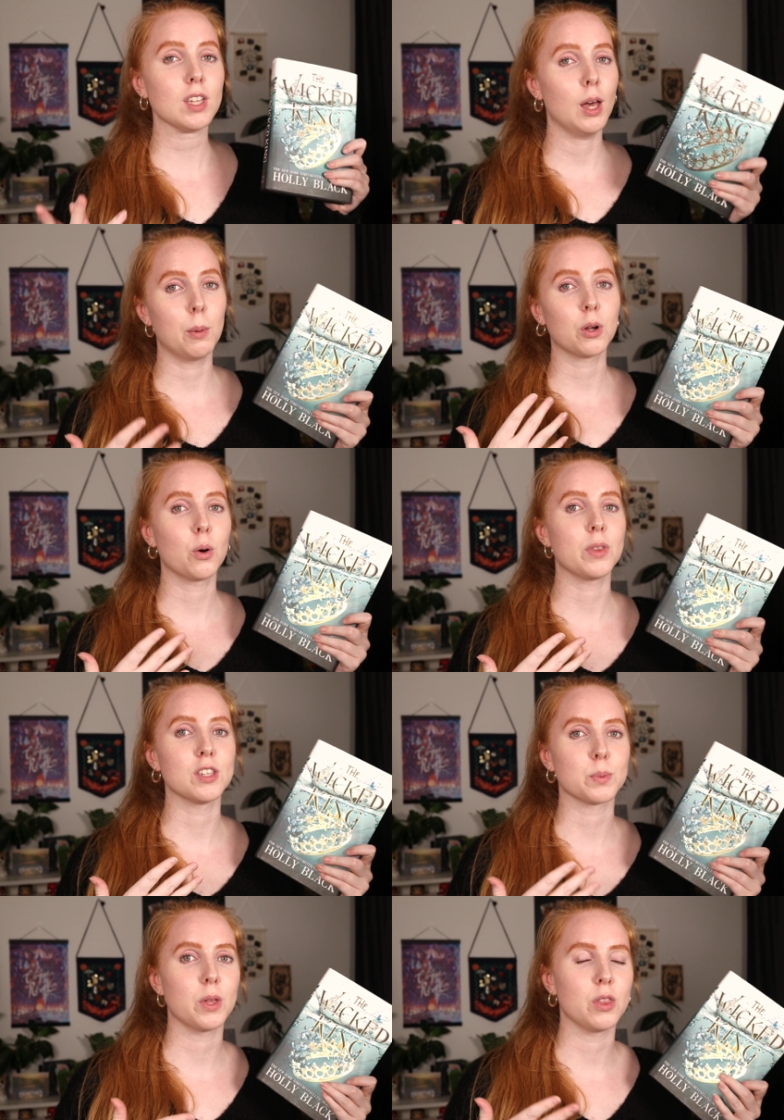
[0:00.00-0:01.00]
I'm gonna go with
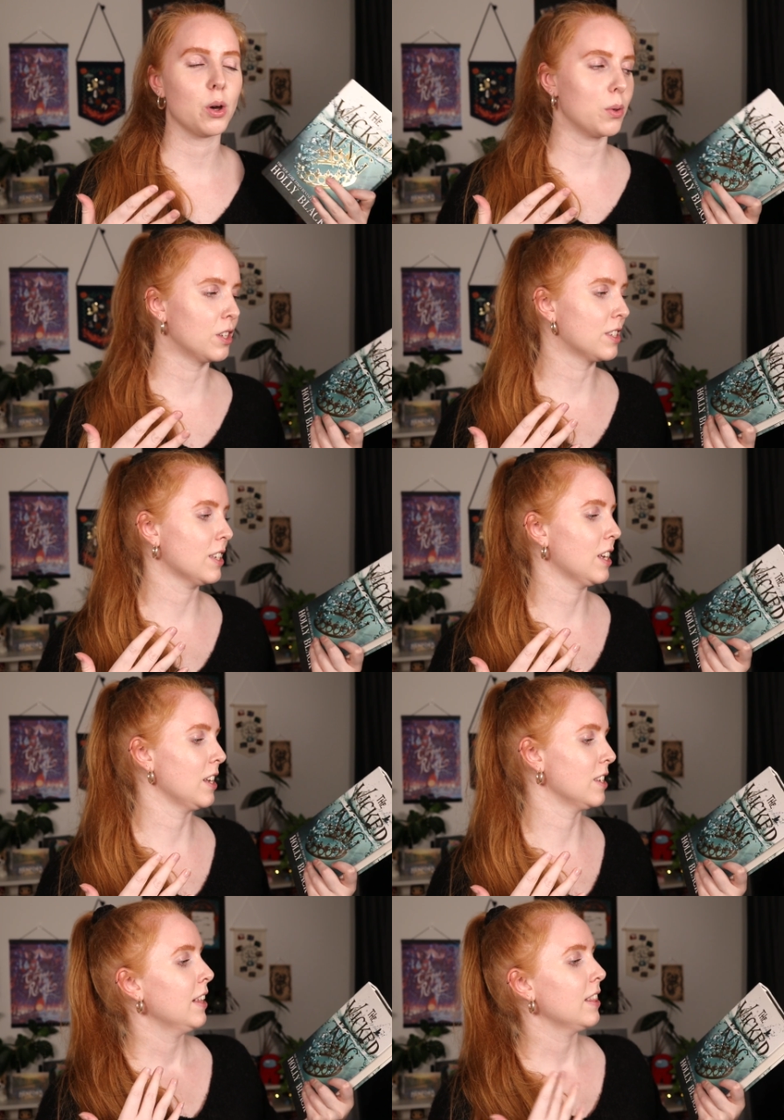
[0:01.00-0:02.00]
this one though. This
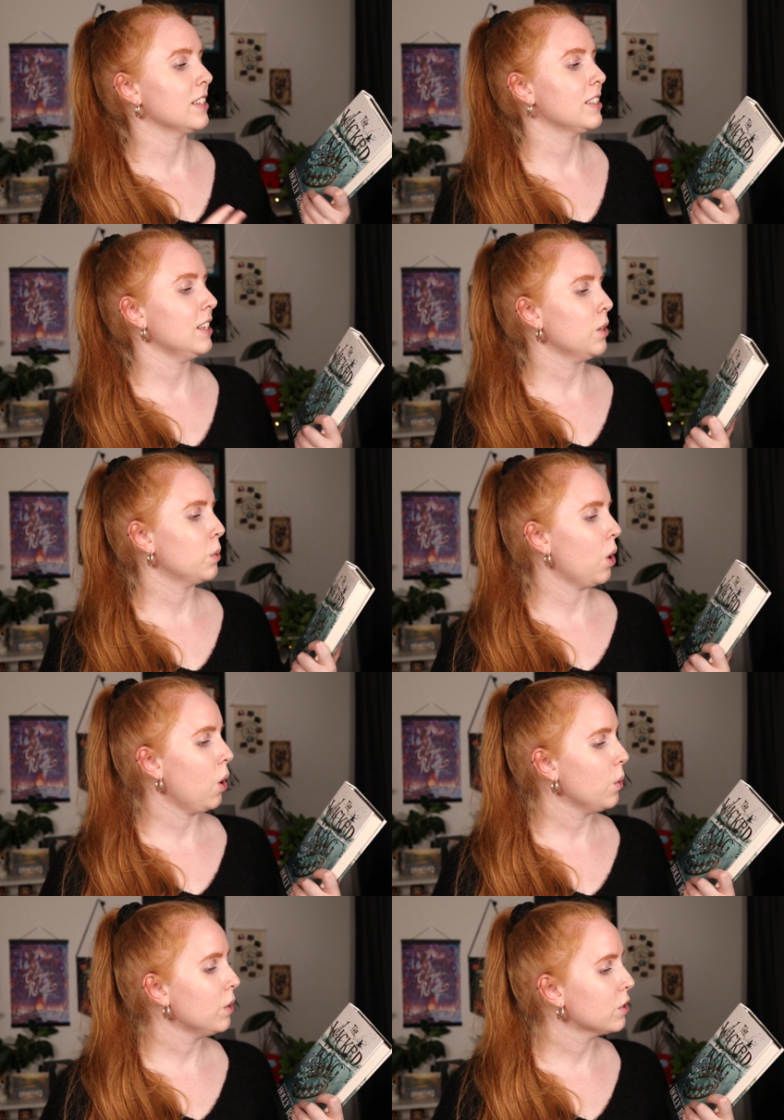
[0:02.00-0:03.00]
is the sequel.
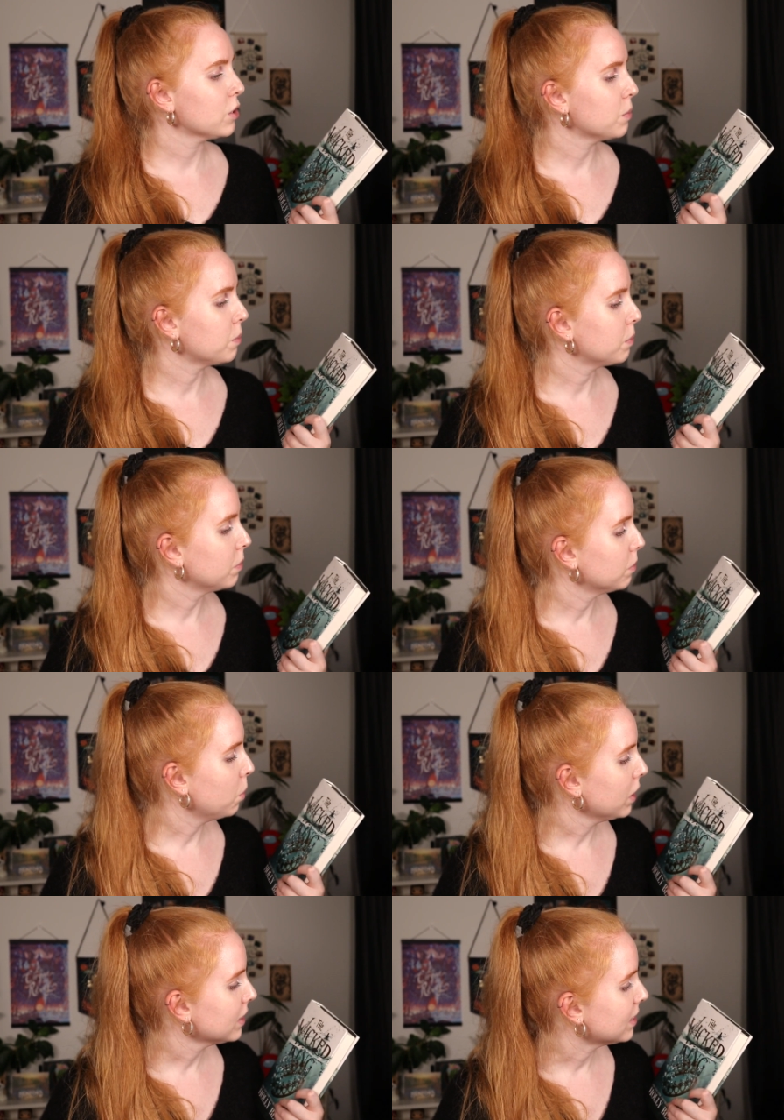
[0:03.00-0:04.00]
Oh, there's a,
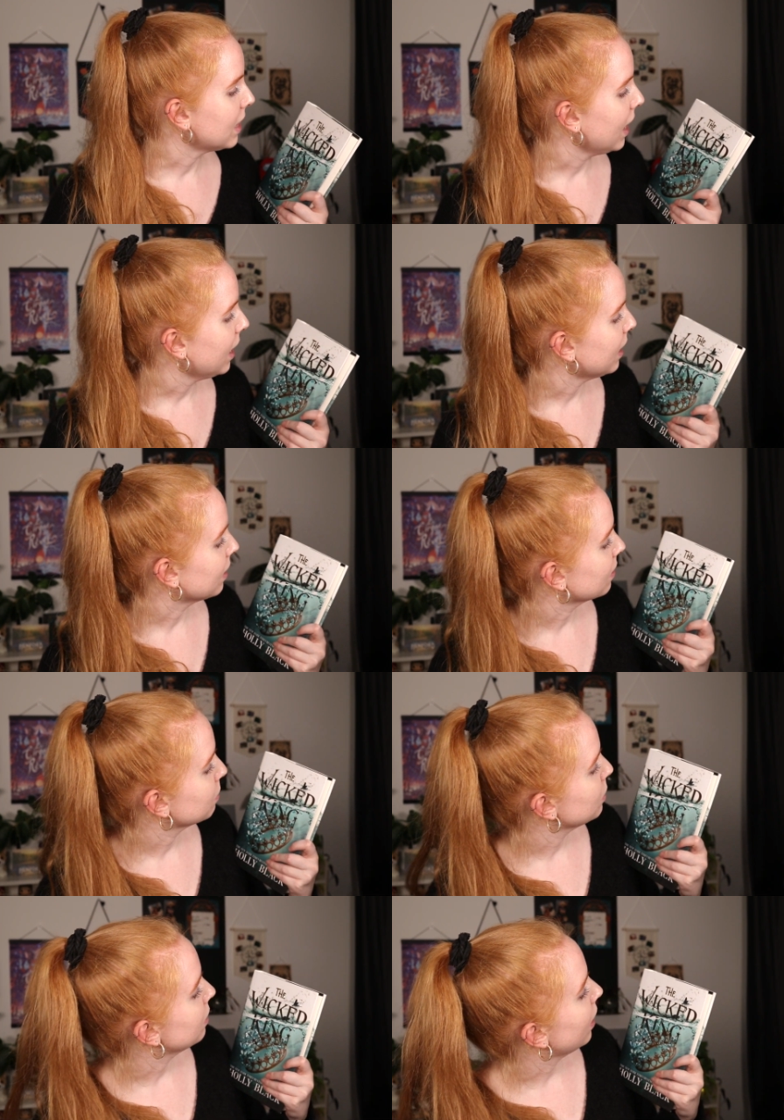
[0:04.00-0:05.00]
what is that?
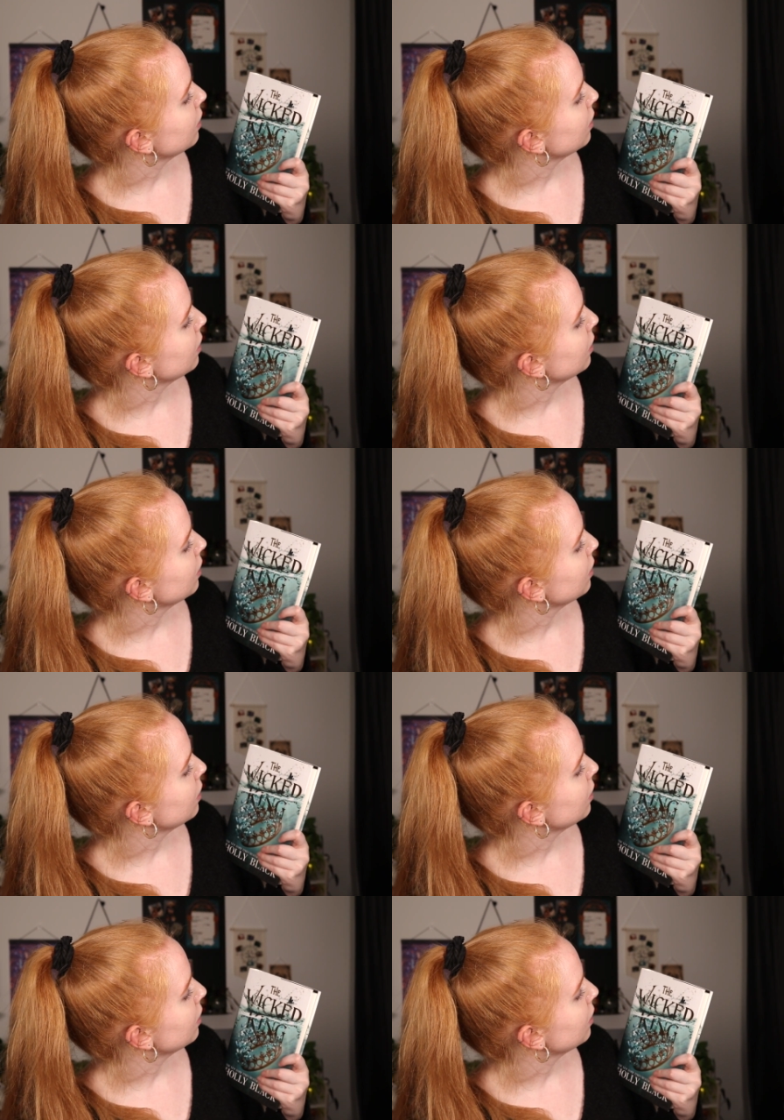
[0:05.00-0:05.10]
Well, that